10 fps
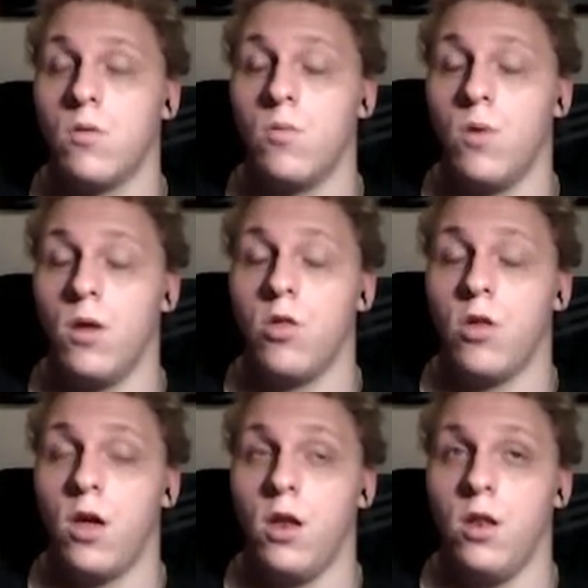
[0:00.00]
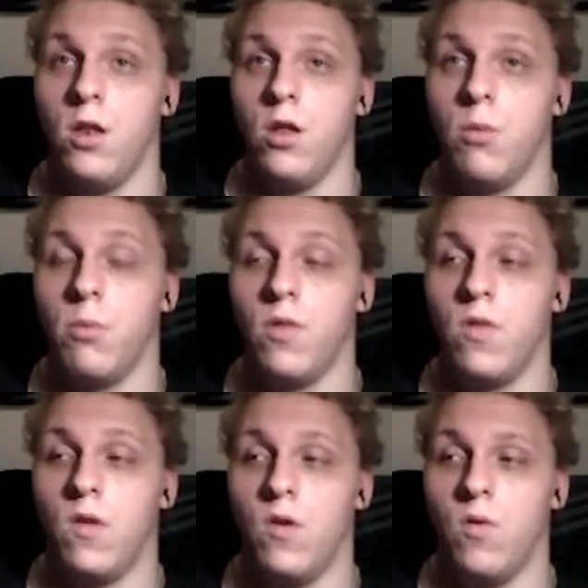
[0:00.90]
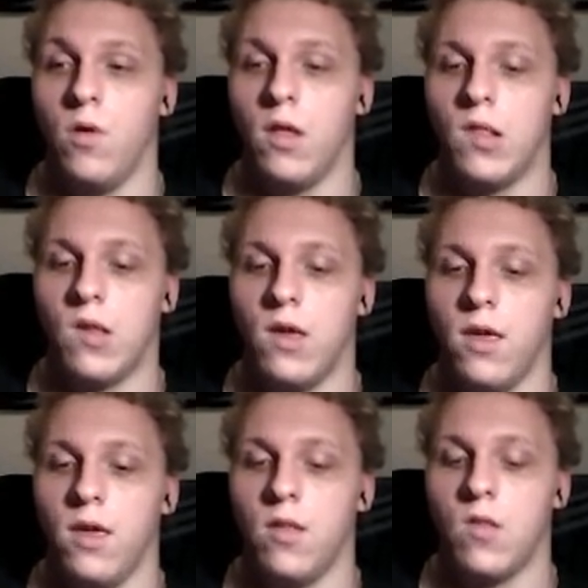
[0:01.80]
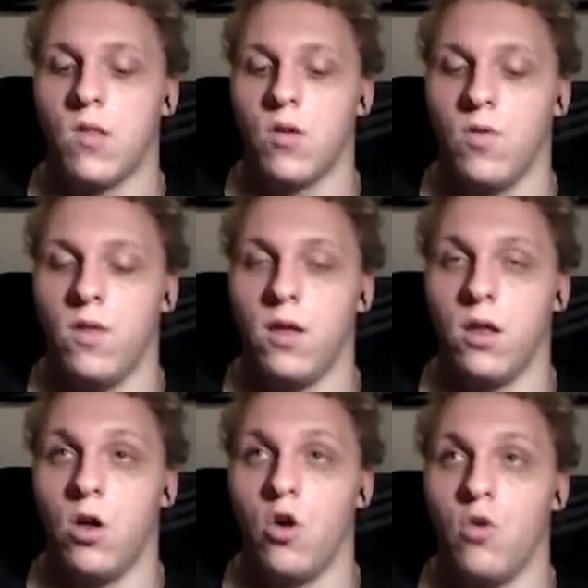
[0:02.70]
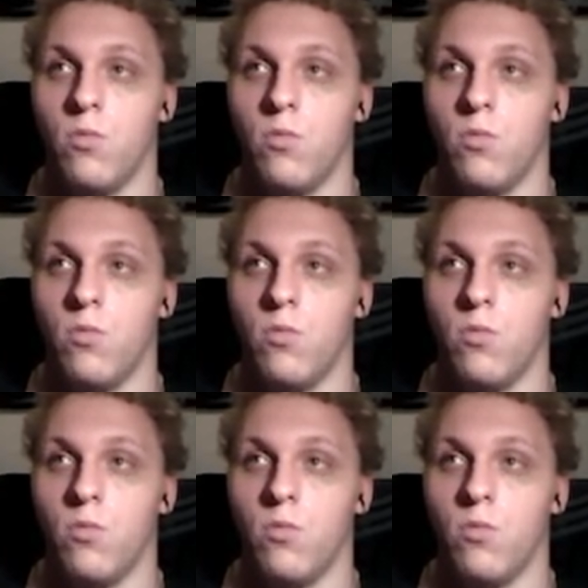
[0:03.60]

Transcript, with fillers: which in Ubuntu it's called the GNOME